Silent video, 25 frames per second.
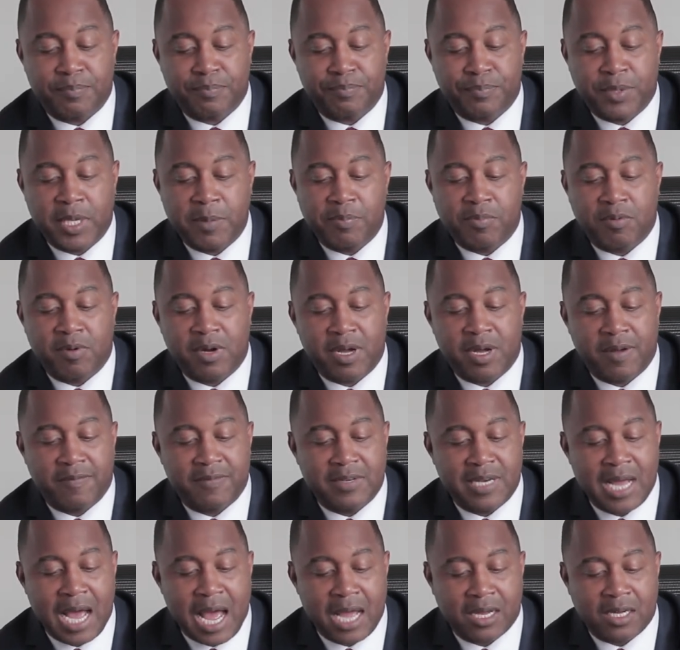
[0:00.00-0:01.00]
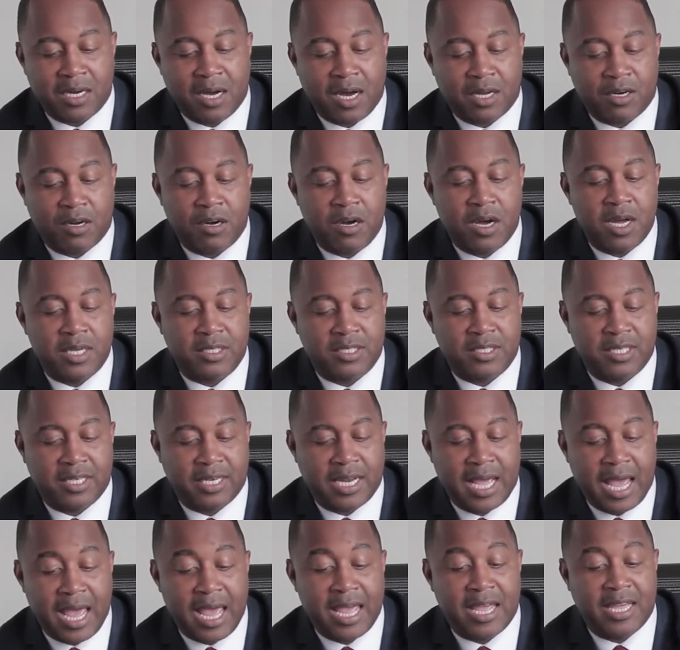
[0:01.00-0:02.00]
people have not caught on to
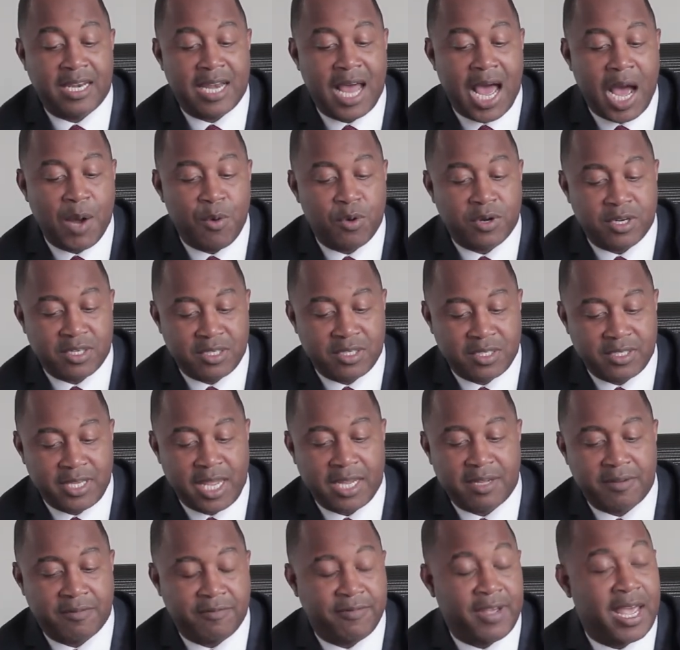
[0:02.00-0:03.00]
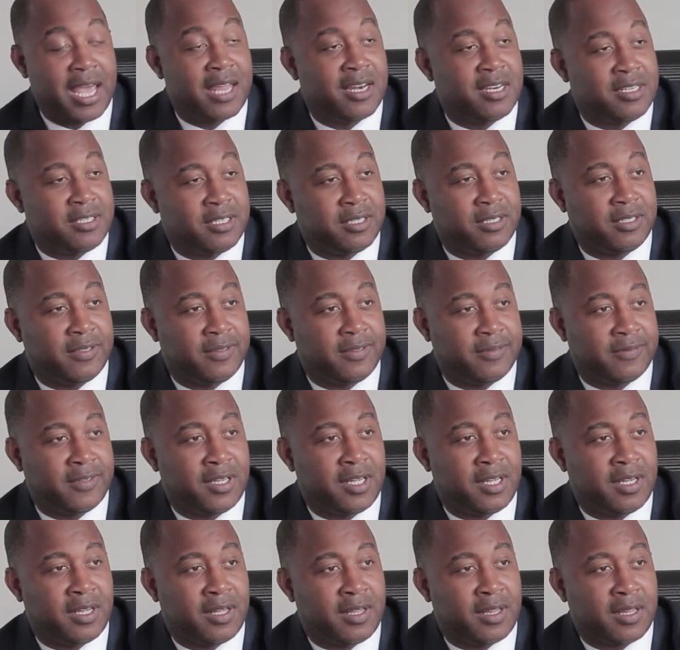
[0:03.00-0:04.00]
that, and I wanted to take advantage of
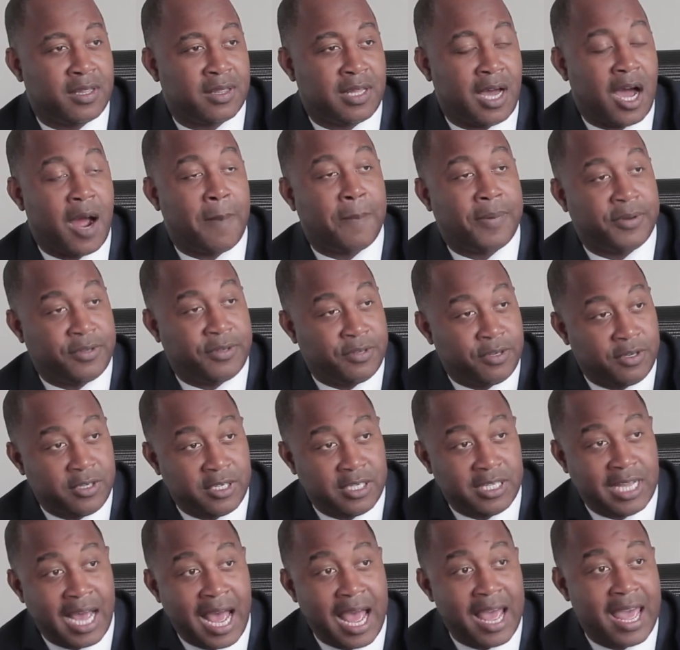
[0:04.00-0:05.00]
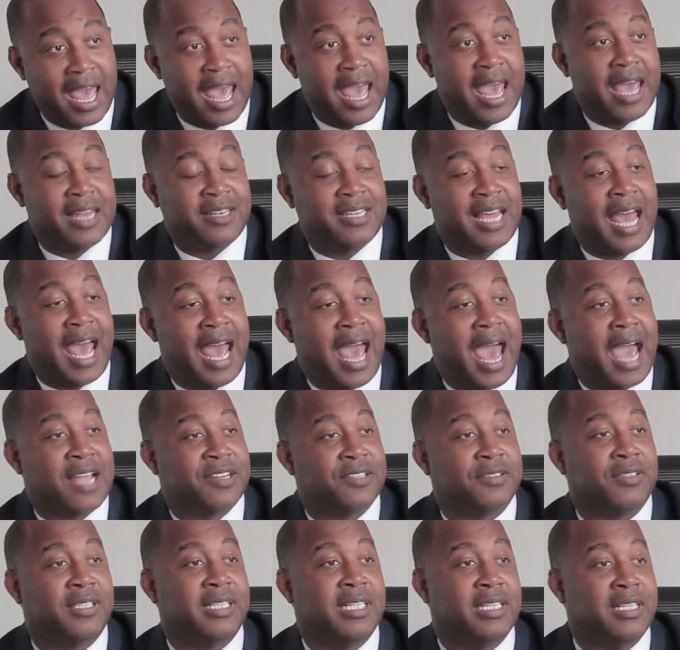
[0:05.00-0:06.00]
the opportunity I had to
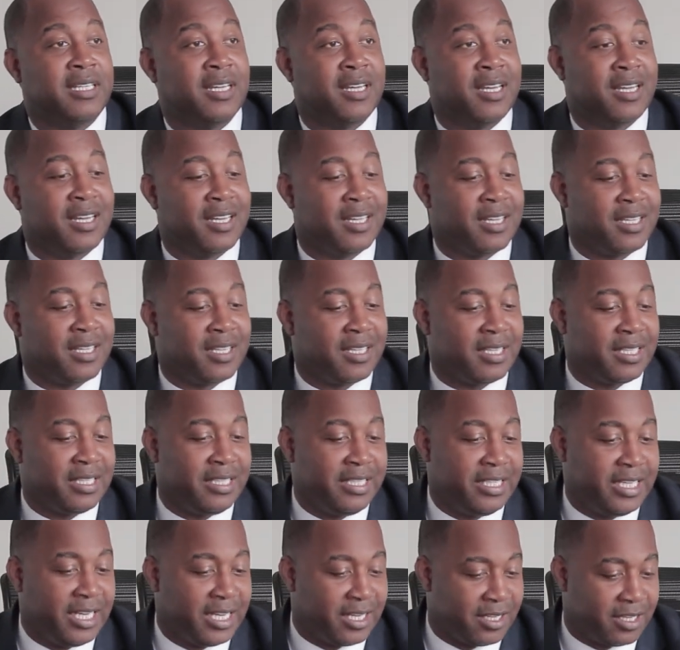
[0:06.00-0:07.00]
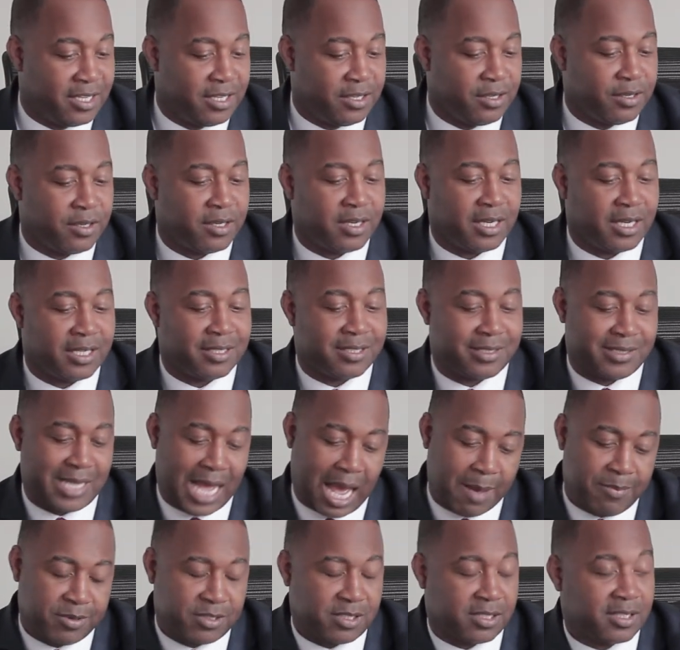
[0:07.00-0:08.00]
actually get here,
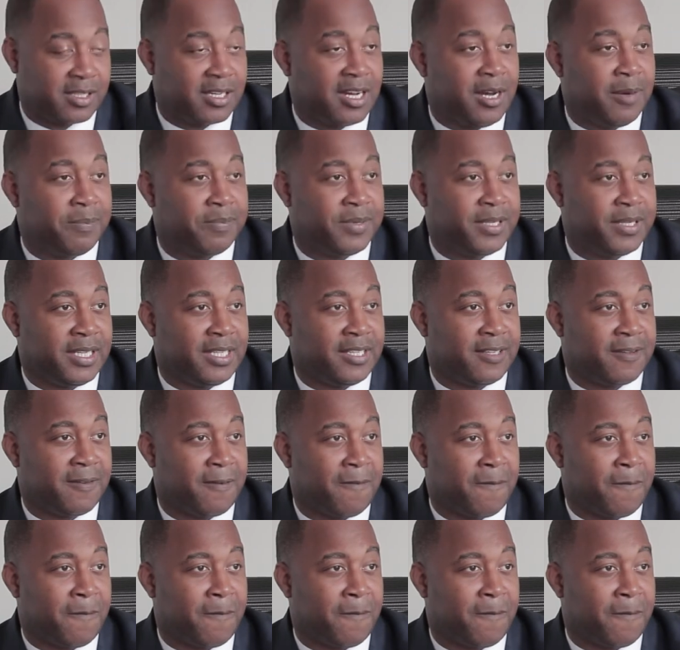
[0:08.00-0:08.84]
establish a company,